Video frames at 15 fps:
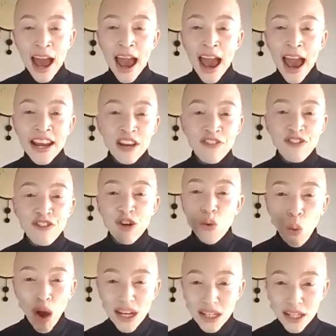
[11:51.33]
And if you
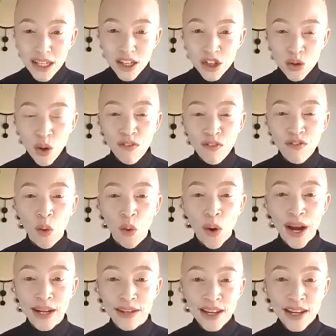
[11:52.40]
wanted to
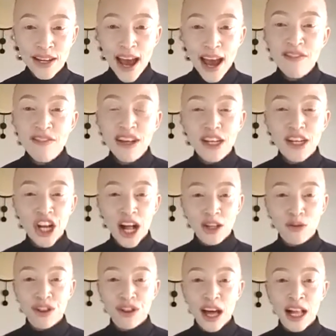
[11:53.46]
avoid having a child
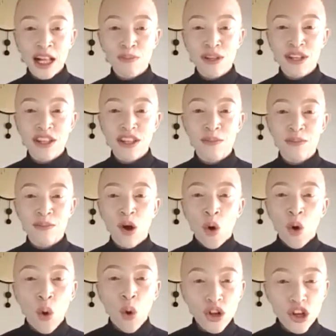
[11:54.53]
with albinism,
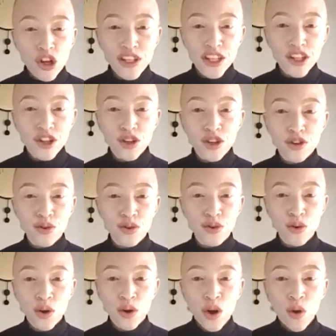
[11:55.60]
all you needed to
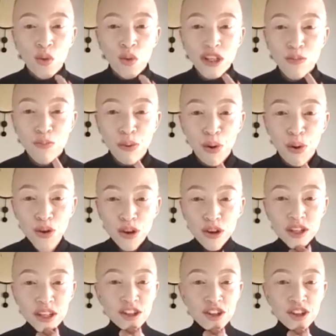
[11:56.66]
do was pull your
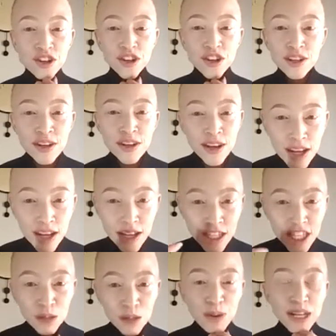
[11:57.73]
t-shirt,
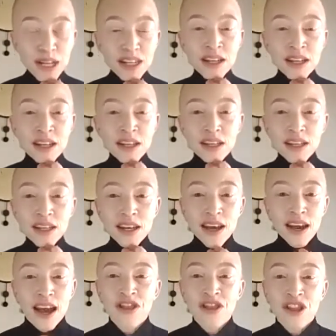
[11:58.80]
spit in it,
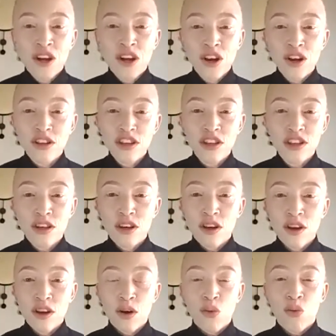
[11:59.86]
and the curse
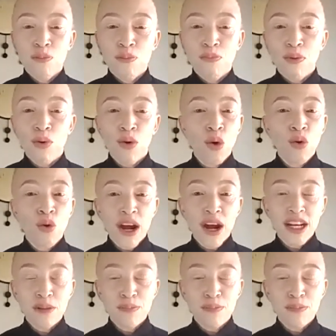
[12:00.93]
would go right